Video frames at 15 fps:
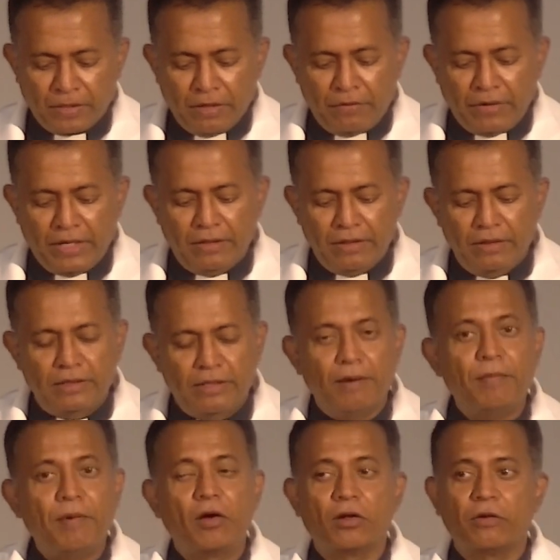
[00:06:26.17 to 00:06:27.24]
Right? The
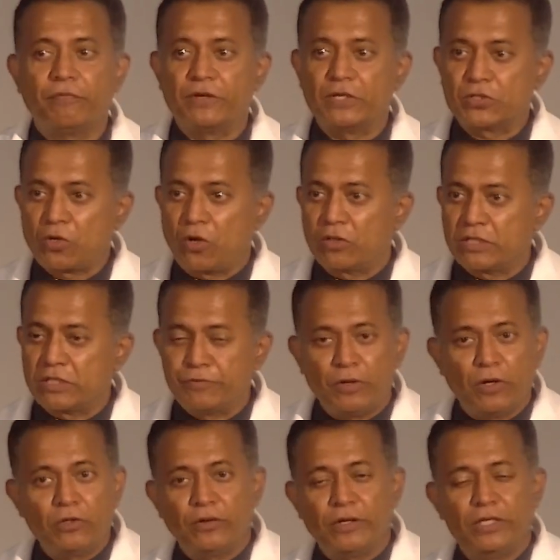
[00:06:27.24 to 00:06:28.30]
amount of resources, we
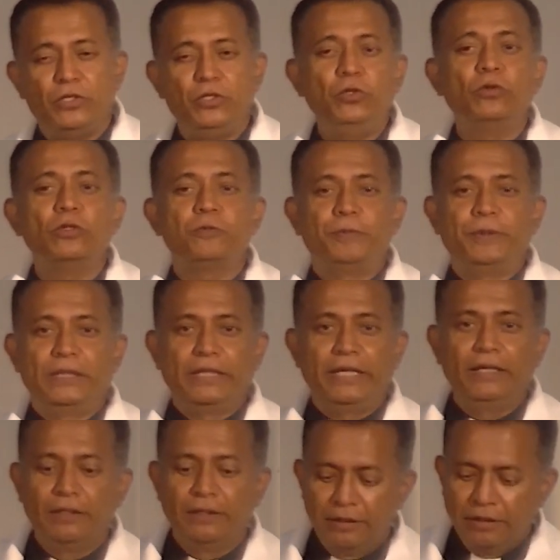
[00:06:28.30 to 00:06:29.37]
all know, a huge
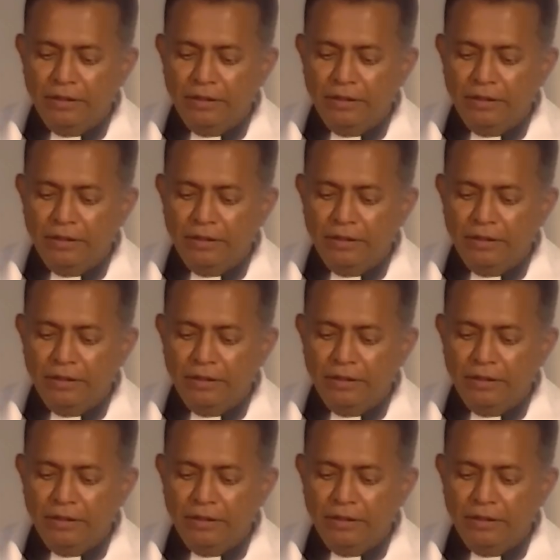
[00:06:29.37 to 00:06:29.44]
building,